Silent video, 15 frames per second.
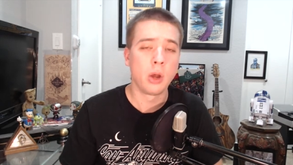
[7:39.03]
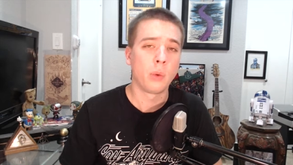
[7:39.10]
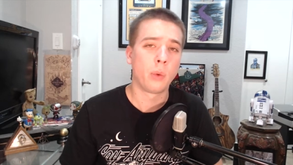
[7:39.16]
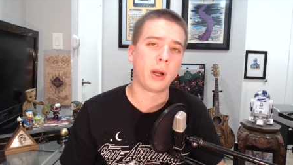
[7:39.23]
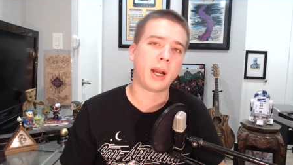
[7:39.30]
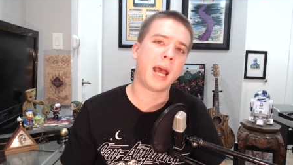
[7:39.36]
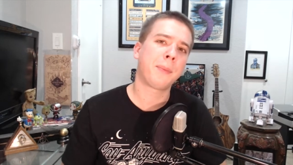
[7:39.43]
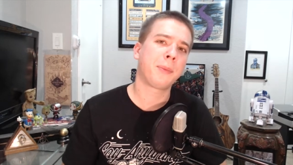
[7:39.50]

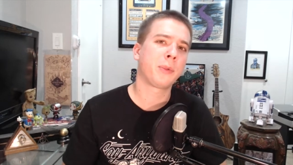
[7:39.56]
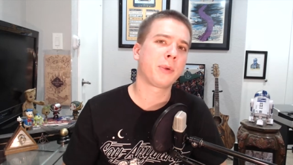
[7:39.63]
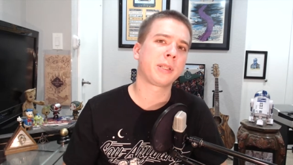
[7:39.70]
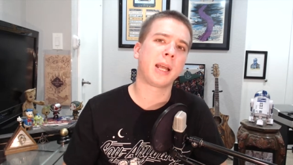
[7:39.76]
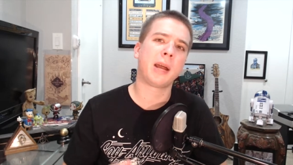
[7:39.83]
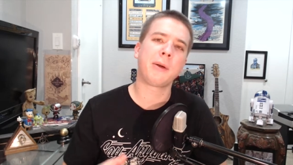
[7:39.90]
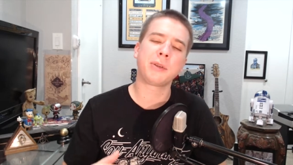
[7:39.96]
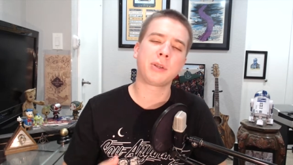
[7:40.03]
What happened was
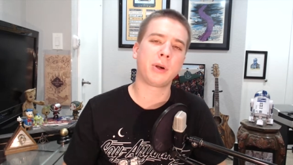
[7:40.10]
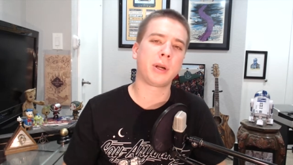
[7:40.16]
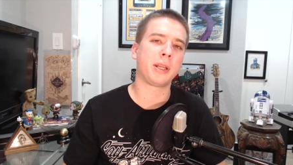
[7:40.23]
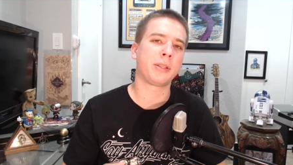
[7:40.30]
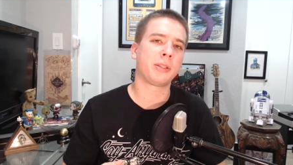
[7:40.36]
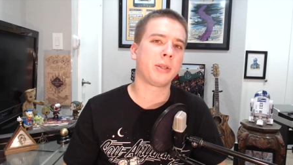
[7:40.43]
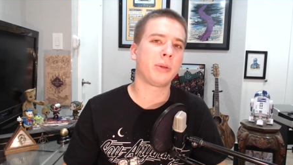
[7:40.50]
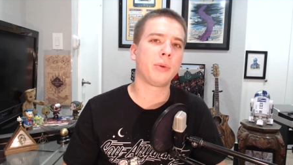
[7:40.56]
I was already
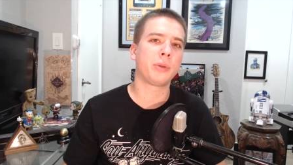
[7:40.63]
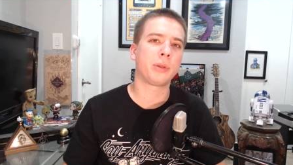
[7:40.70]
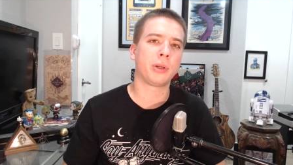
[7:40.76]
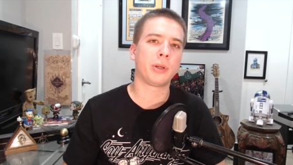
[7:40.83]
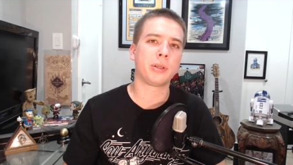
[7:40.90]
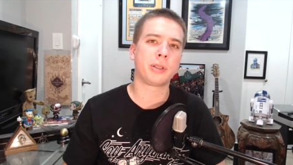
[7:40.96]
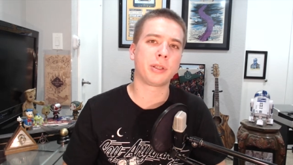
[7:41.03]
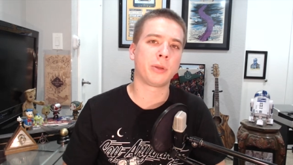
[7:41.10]

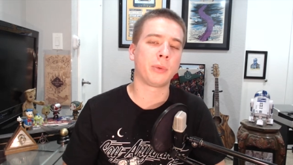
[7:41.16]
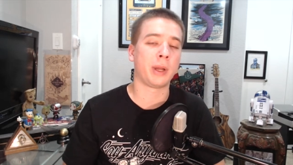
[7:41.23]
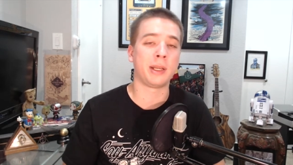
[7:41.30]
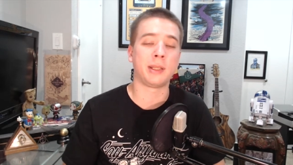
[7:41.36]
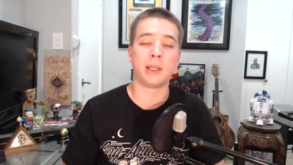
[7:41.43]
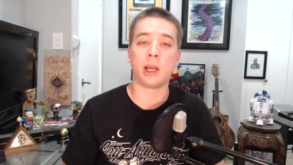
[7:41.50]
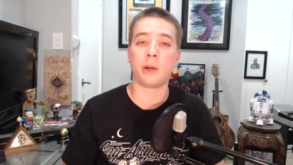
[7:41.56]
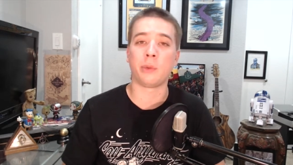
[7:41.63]
two-thirds of the way
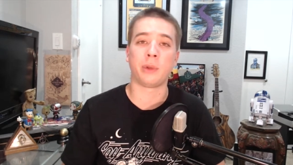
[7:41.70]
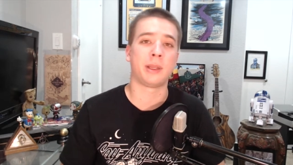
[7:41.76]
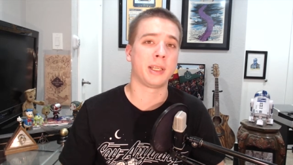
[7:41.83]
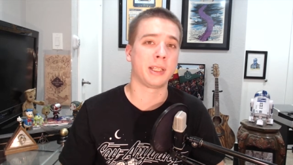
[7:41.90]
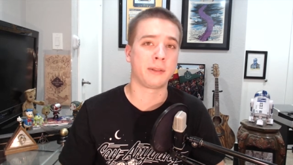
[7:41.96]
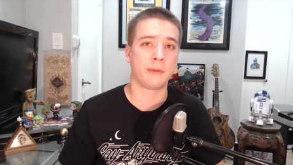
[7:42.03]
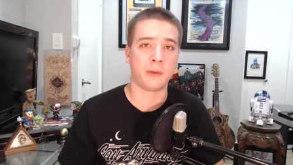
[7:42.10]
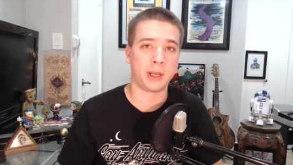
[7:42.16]
done with
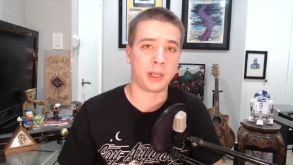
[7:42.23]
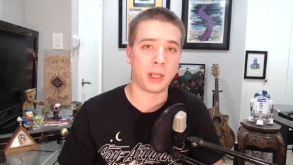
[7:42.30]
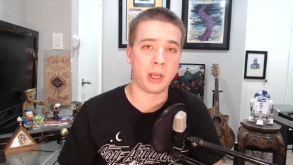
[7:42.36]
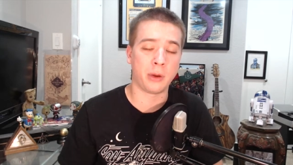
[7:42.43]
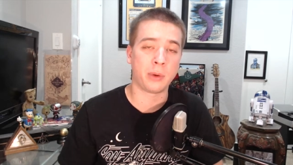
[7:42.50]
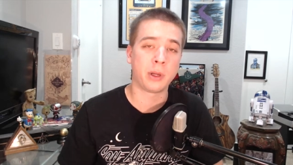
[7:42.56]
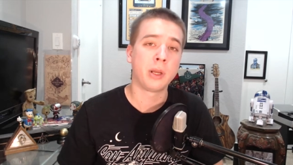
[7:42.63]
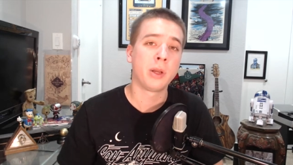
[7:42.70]
this
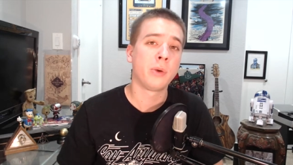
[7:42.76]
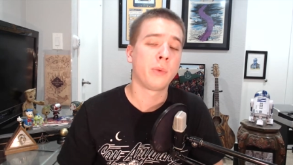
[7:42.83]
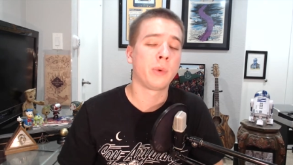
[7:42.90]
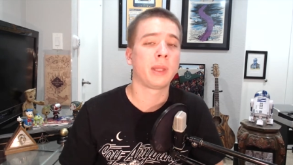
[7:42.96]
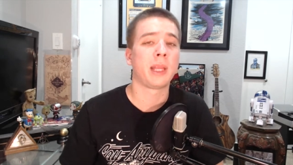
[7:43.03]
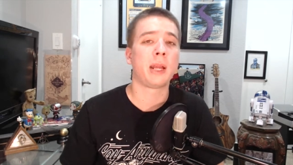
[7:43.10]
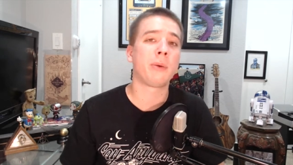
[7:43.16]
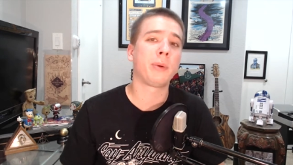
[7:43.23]
video when
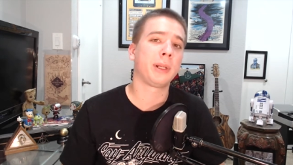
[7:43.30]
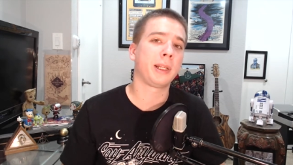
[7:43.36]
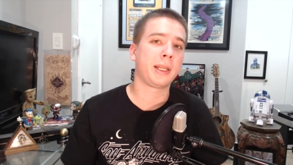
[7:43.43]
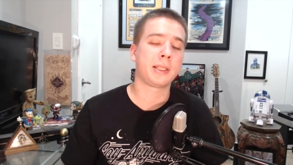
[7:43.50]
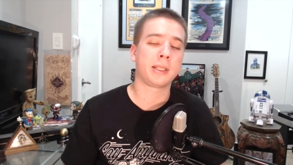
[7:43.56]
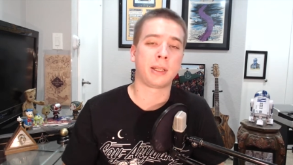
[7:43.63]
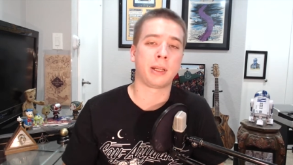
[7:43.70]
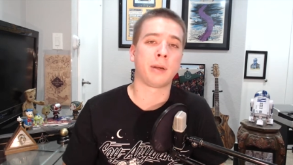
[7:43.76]
they
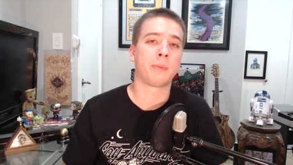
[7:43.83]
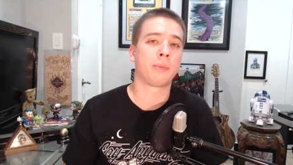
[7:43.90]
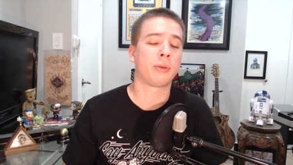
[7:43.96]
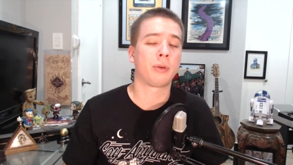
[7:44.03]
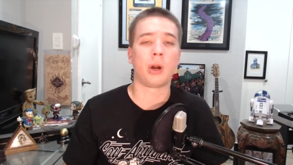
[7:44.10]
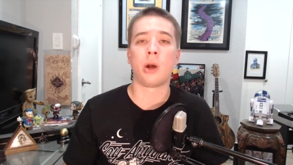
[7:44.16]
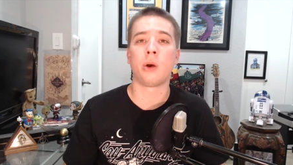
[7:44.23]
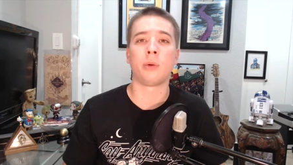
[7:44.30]
released their
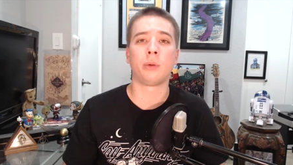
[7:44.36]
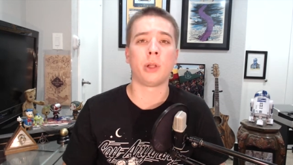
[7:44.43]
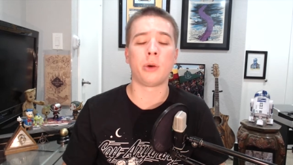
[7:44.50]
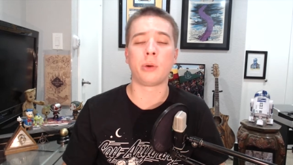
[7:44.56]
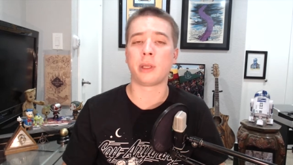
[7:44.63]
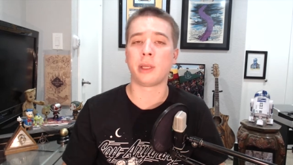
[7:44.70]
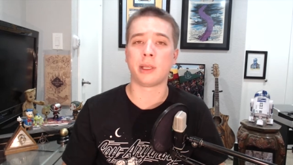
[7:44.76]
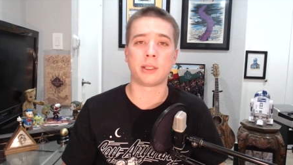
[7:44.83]
Pro
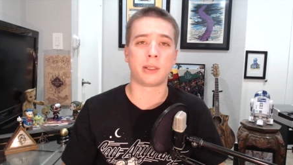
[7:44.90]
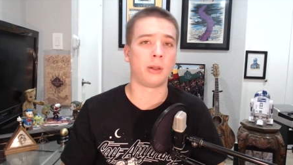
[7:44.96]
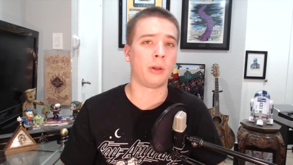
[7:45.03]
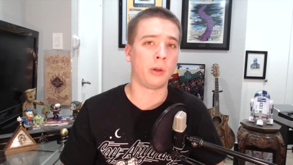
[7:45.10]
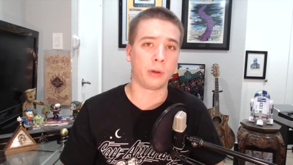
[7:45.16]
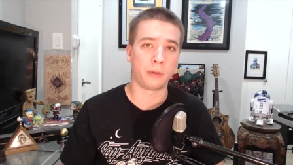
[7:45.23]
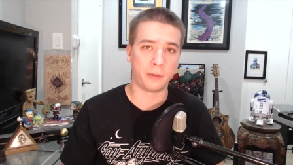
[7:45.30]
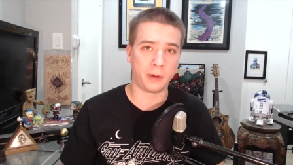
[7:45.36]
Loki is the
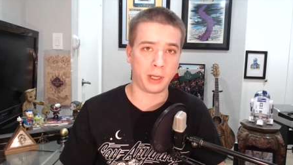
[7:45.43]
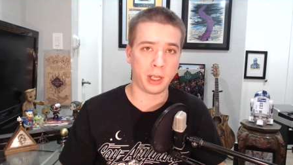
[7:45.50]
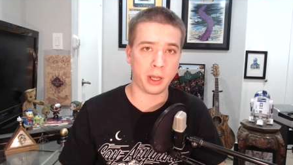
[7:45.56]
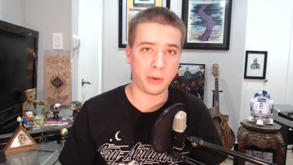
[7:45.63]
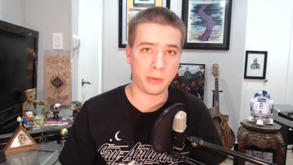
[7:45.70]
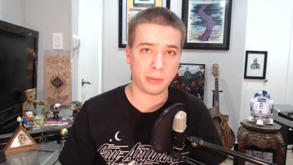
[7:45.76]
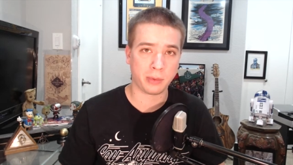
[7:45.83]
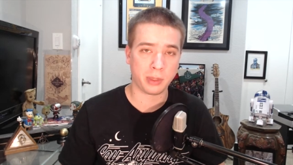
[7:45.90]
Hulk video.